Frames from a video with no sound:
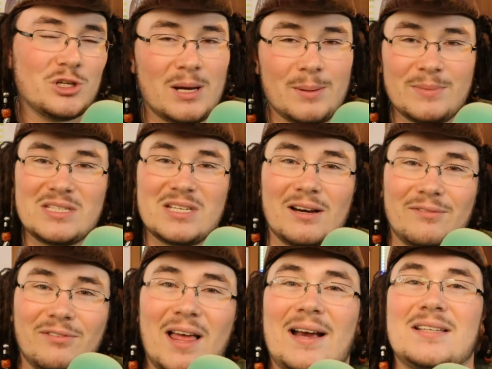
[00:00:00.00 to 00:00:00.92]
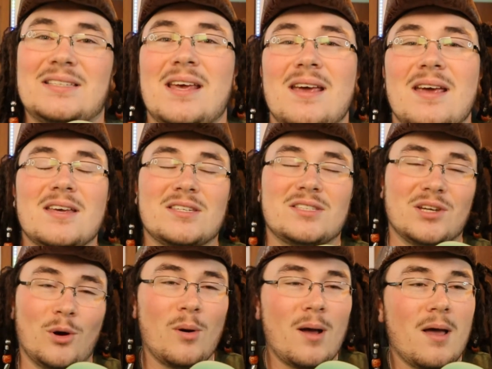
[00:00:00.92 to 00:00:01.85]
Emissary Flags.
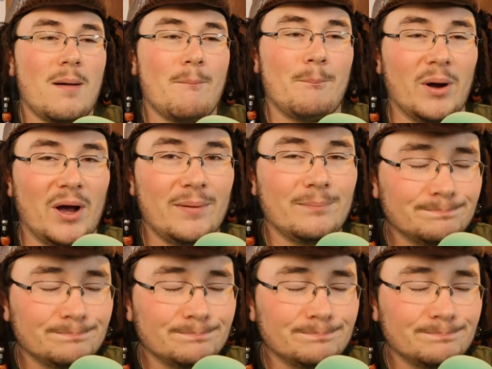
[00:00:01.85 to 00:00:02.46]
So, but